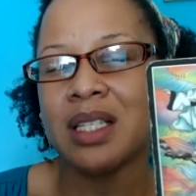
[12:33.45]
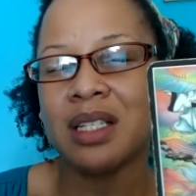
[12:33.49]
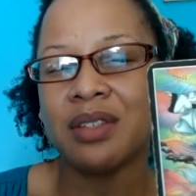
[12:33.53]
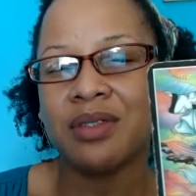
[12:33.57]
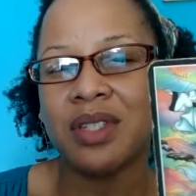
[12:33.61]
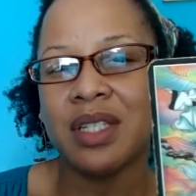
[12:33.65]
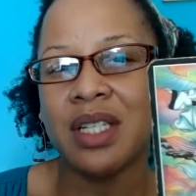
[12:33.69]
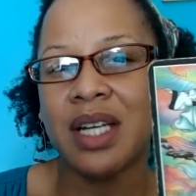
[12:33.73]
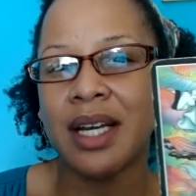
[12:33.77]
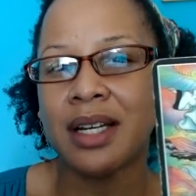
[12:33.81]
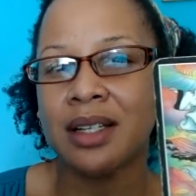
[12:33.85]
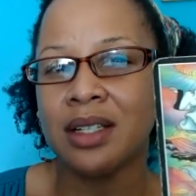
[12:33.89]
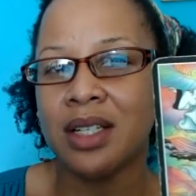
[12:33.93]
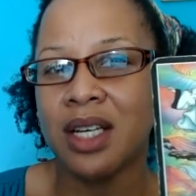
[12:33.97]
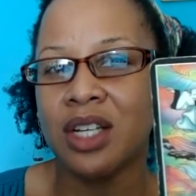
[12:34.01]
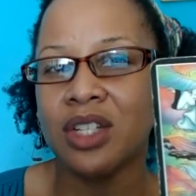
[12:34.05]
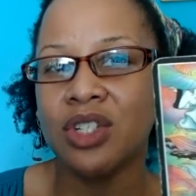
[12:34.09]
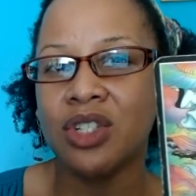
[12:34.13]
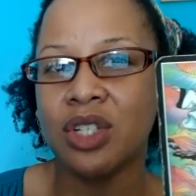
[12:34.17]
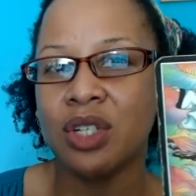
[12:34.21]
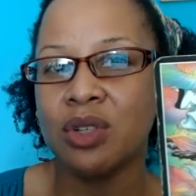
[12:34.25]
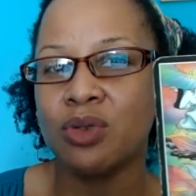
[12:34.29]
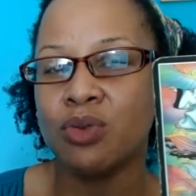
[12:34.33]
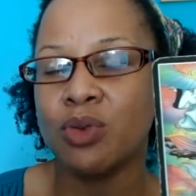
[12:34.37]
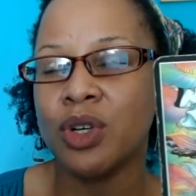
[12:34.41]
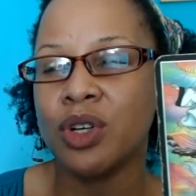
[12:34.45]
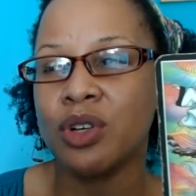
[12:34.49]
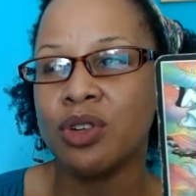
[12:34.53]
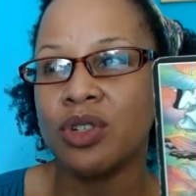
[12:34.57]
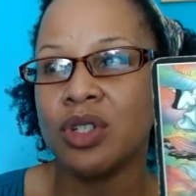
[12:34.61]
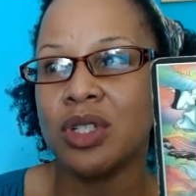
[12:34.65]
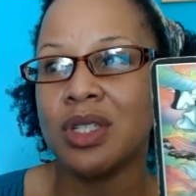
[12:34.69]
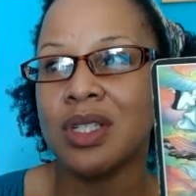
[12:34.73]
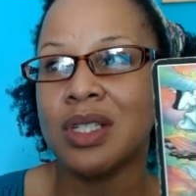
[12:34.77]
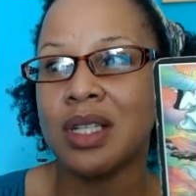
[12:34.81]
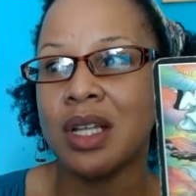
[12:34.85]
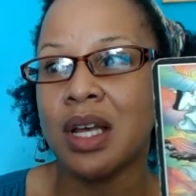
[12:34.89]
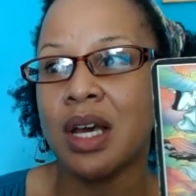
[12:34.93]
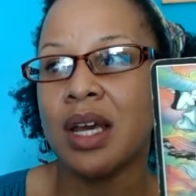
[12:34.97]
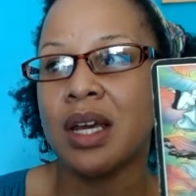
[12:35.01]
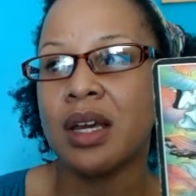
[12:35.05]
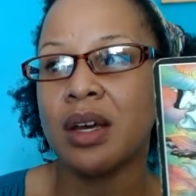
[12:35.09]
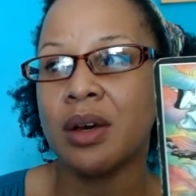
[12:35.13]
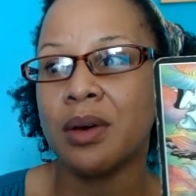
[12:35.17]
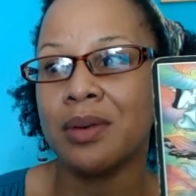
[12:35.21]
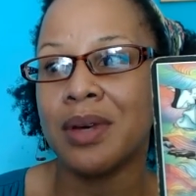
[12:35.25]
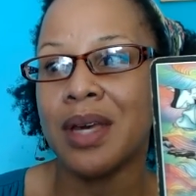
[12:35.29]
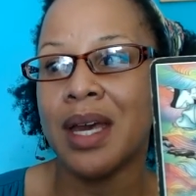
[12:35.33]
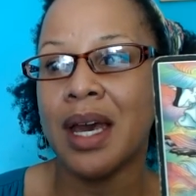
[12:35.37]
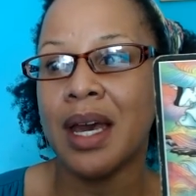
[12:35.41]
of stagnation where you're just like,
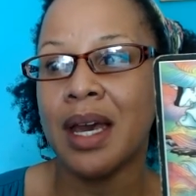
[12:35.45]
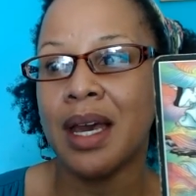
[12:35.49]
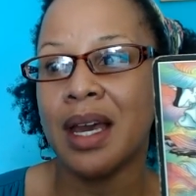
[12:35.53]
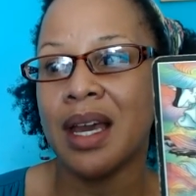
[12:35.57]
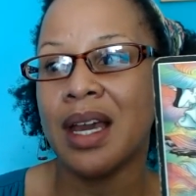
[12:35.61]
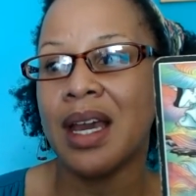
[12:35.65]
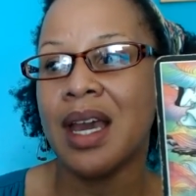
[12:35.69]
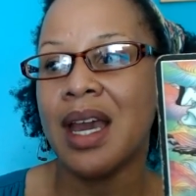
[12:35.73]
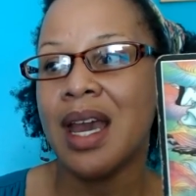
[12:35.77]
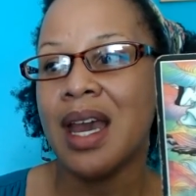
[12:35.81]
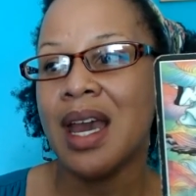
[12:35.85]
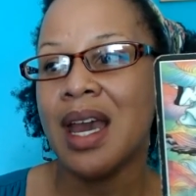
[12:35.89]
okay,